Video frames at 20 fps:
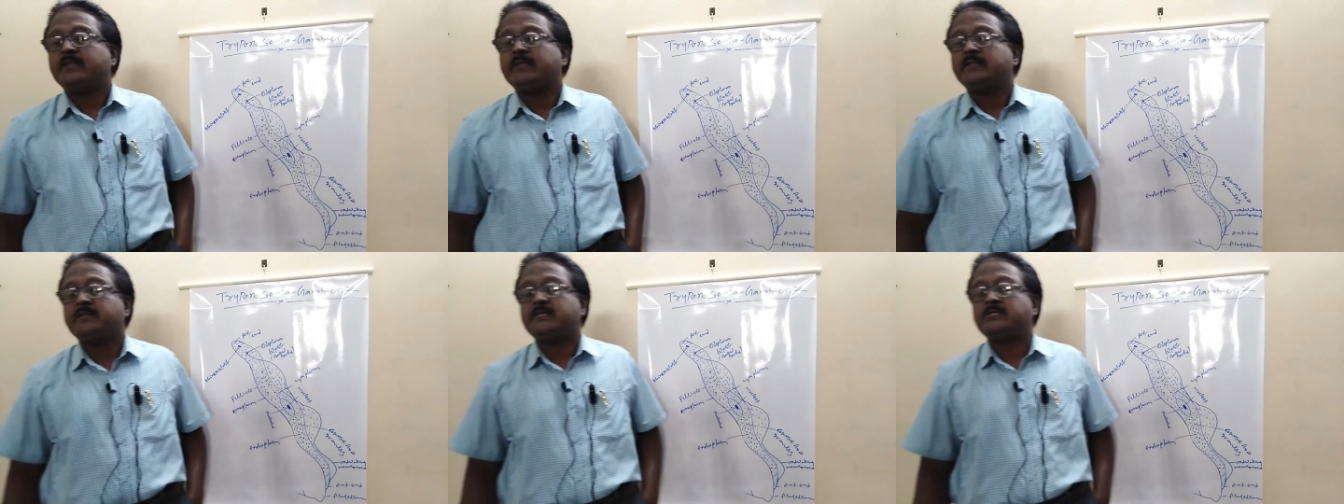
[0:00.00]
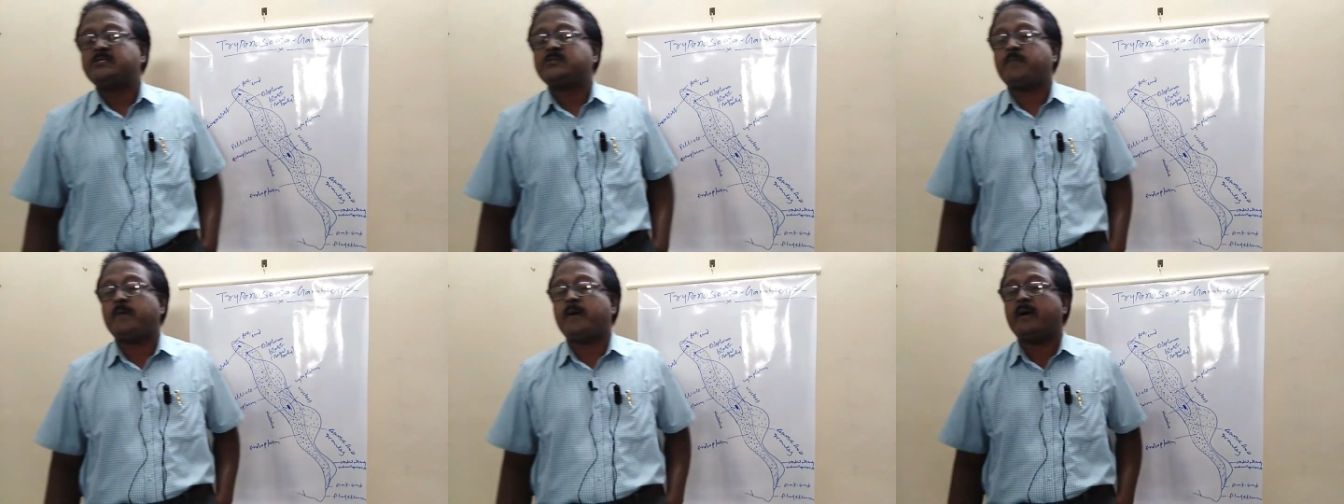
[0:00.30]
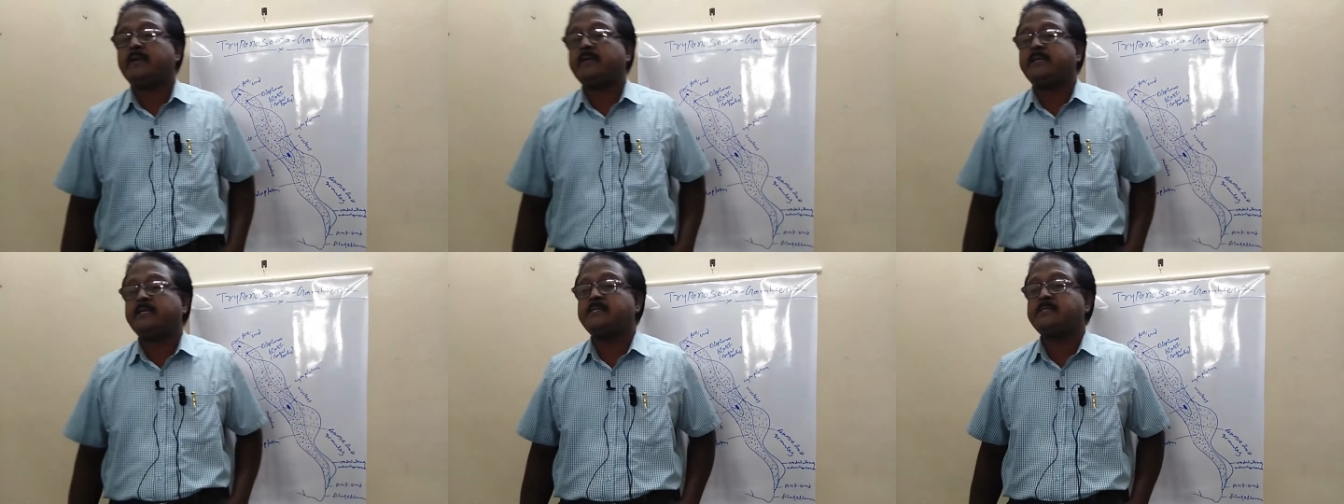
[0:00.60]
This
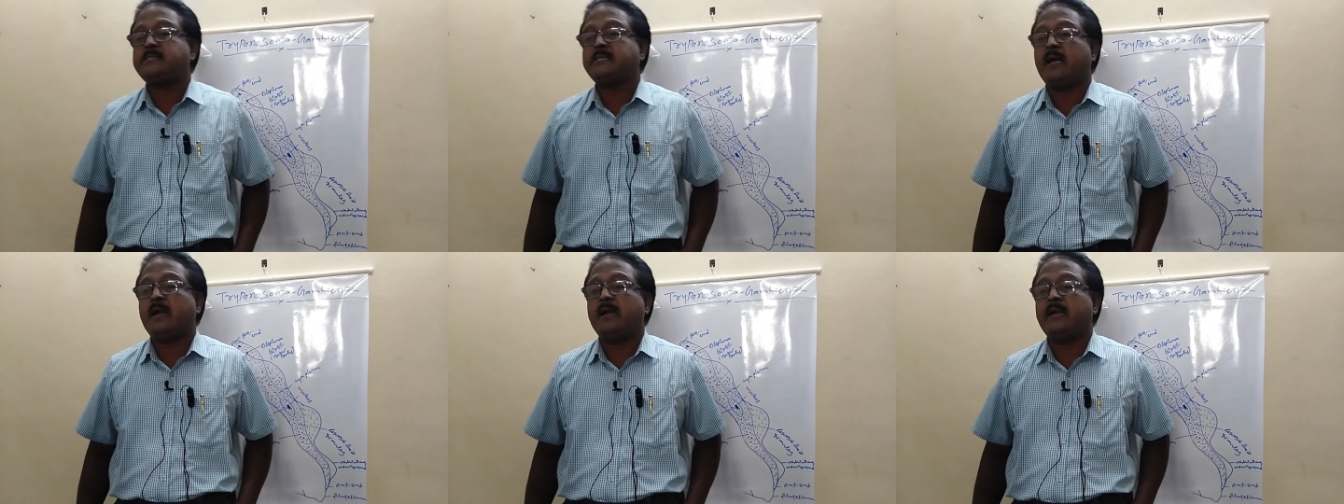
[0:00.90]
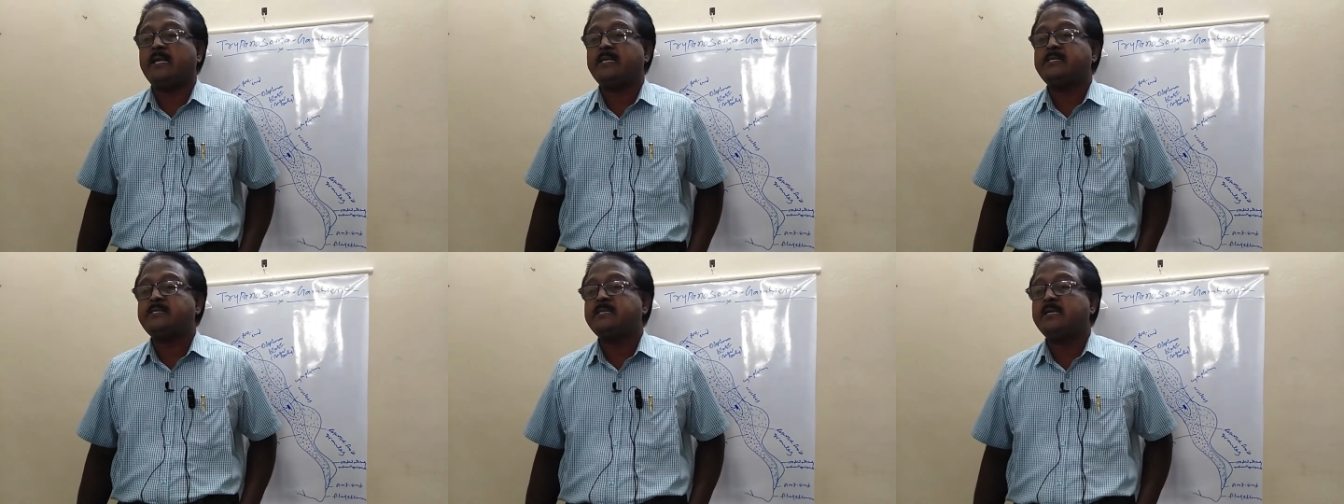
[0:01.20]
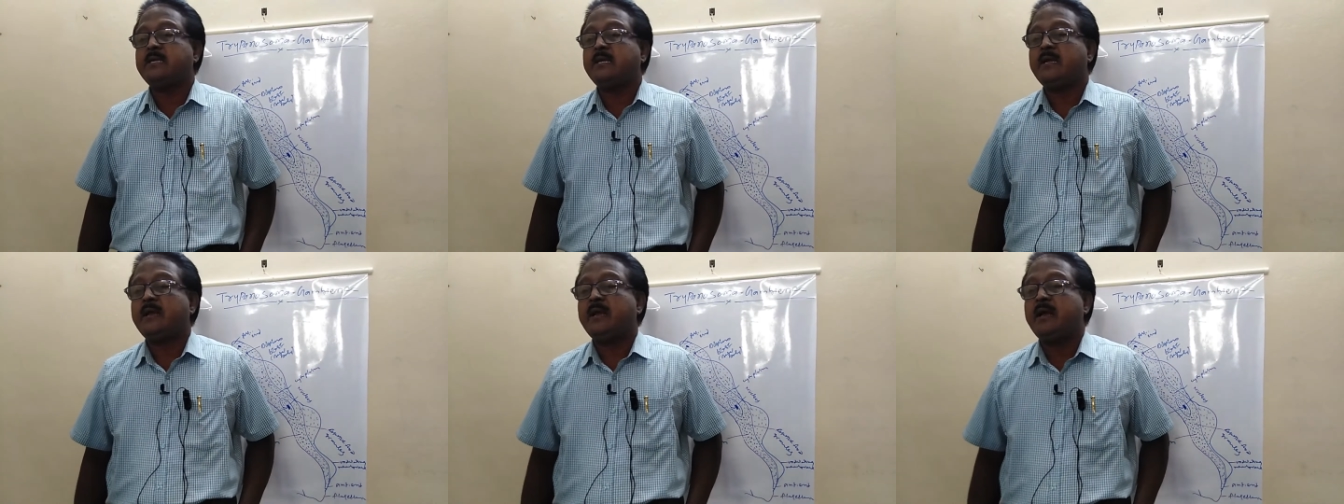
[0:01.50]
part is called
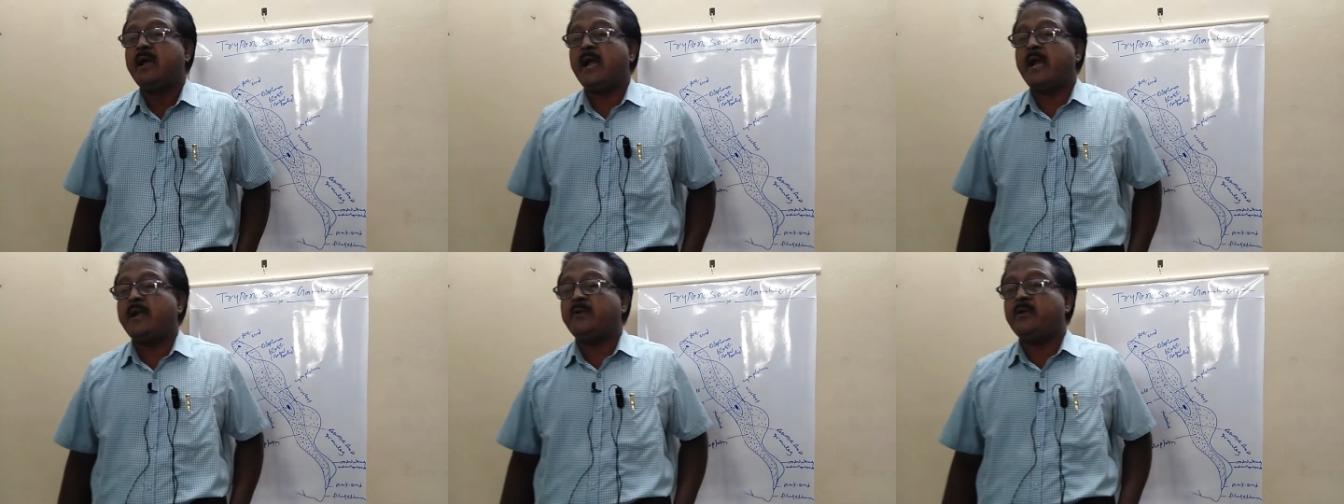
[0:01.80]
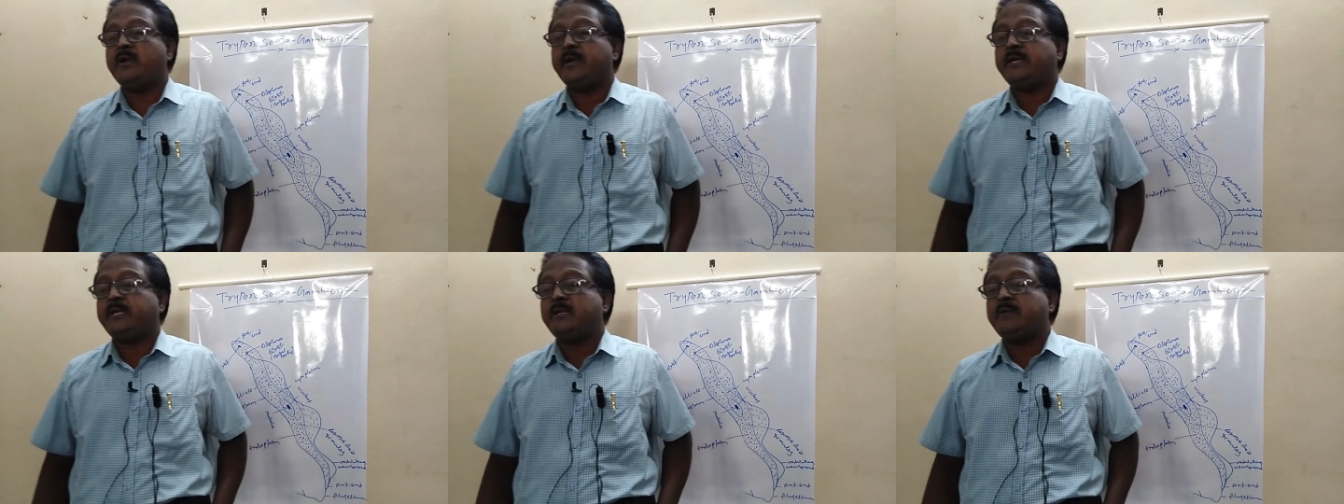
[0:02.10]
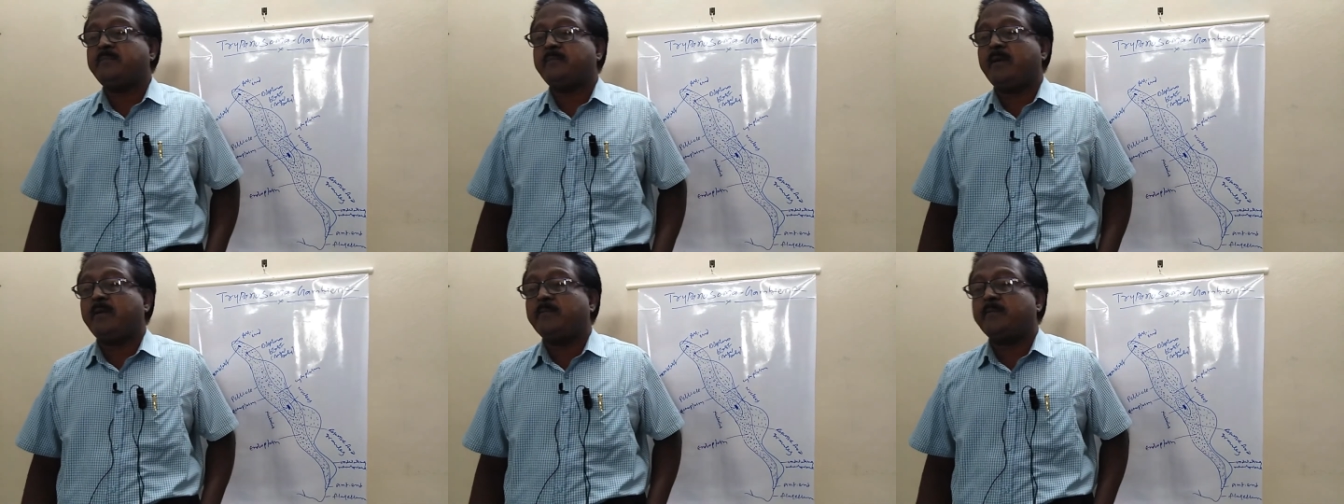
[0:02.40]
as
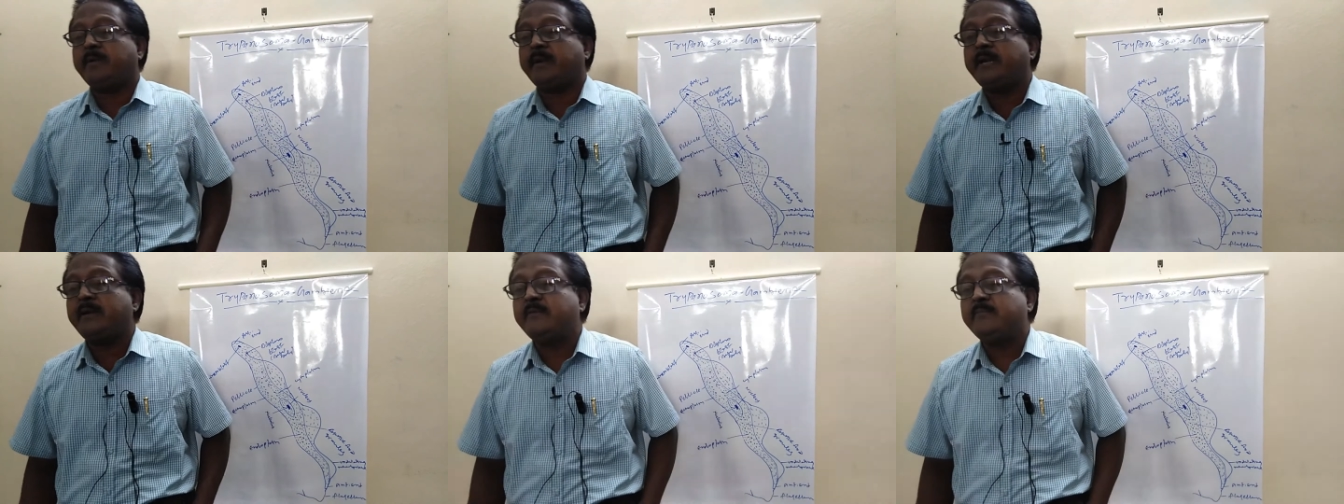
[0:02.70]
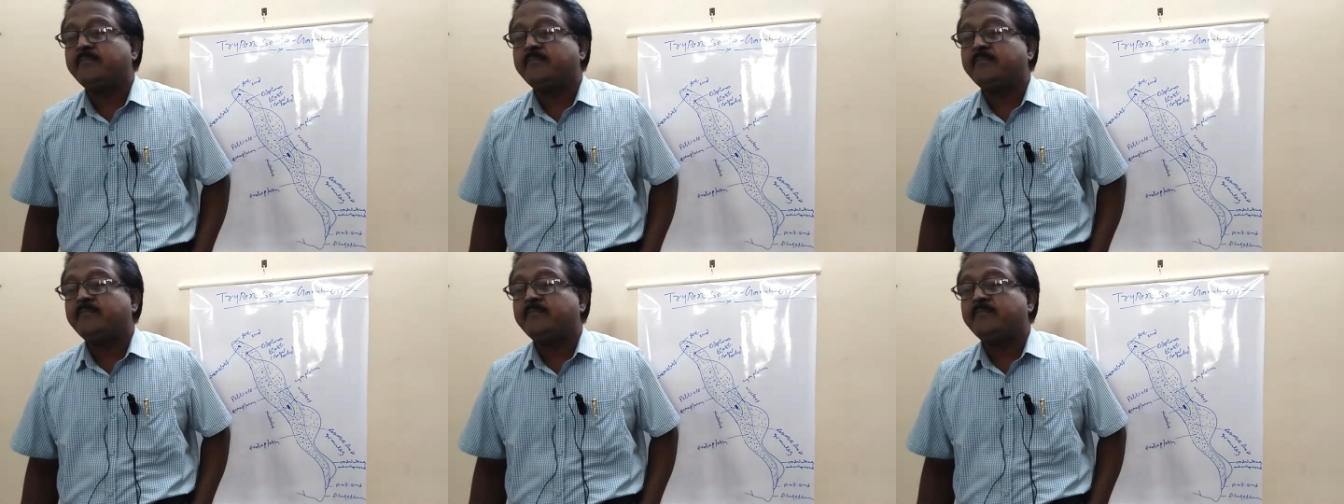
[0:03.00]
undulating membrane,